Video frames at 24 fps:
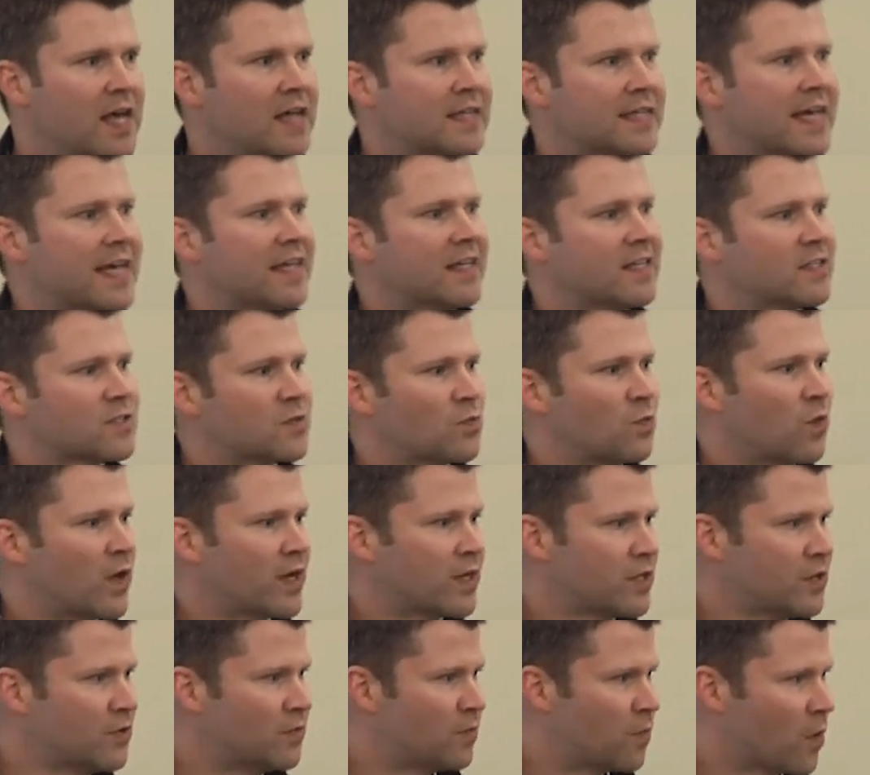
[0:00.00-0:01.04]
Tell us
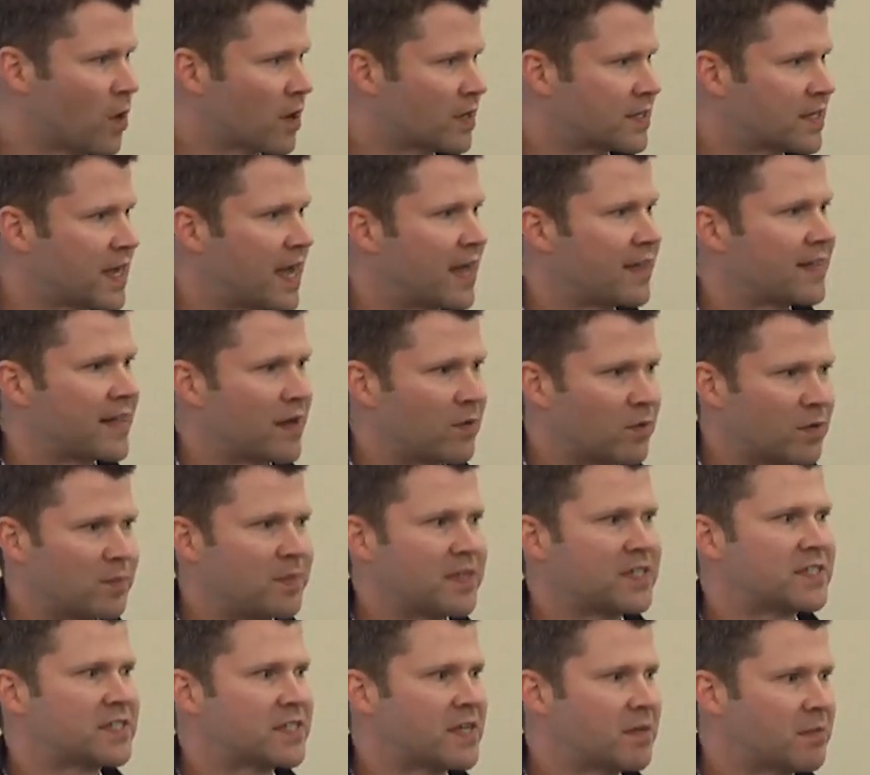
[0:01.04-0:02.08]
what you've worked on that would
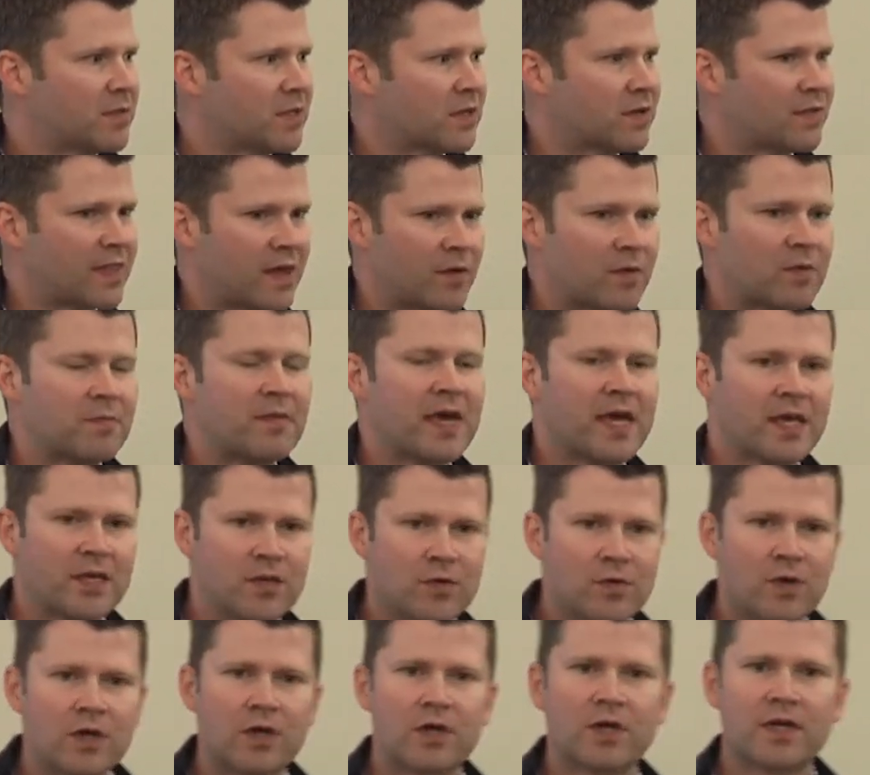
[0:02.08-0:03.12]
be similar, that would make
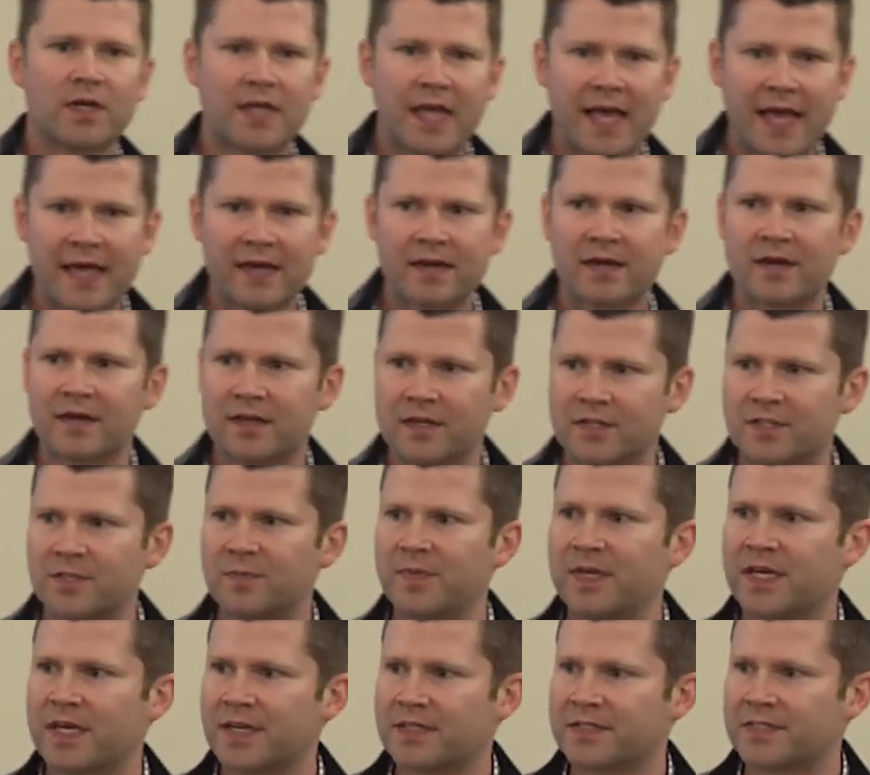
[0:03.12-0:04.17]
you a good candidate to
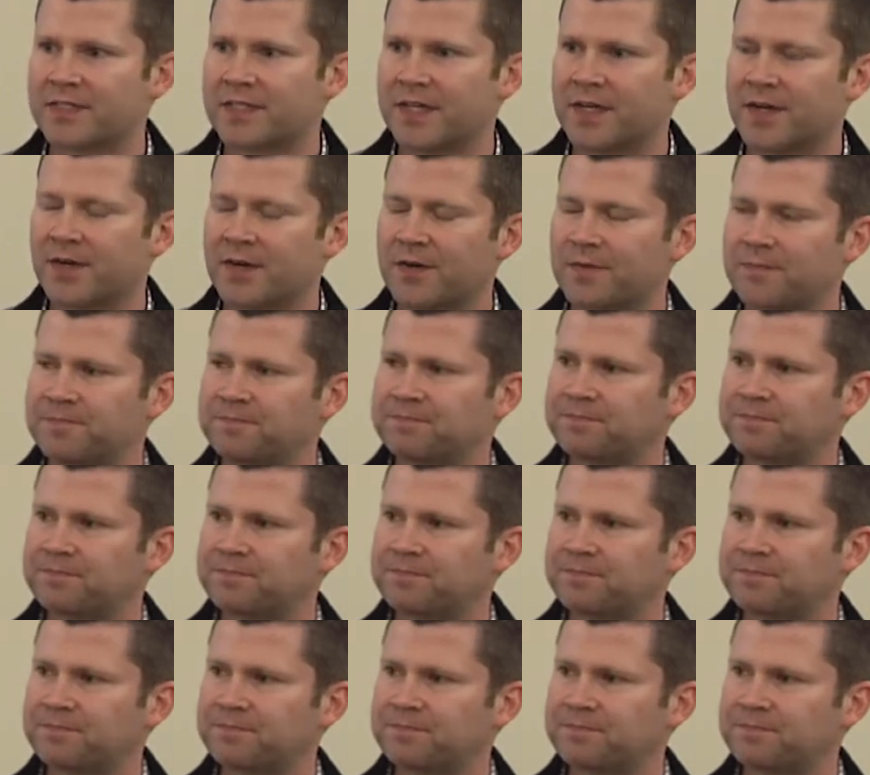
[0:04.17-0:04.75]
be considered.